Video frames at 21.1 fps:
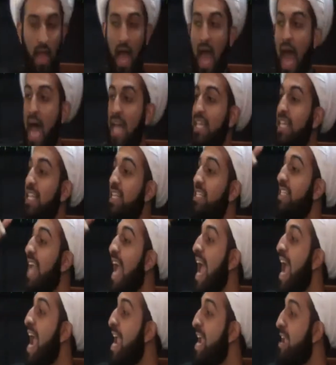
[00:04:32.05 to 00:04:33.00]
Allah's
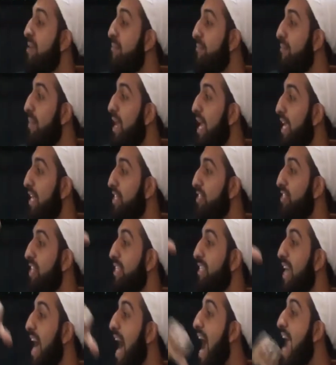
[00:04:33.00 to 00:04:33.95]
aim is
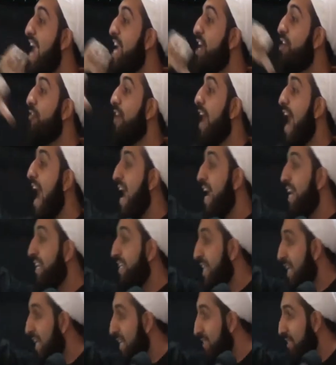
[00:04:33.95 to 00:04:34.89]
that I
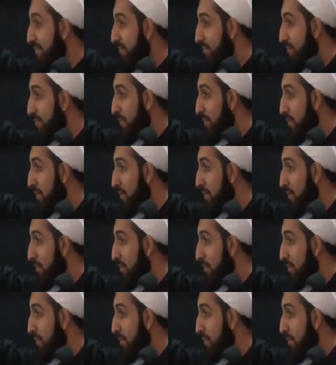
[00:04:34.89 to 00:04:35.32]
created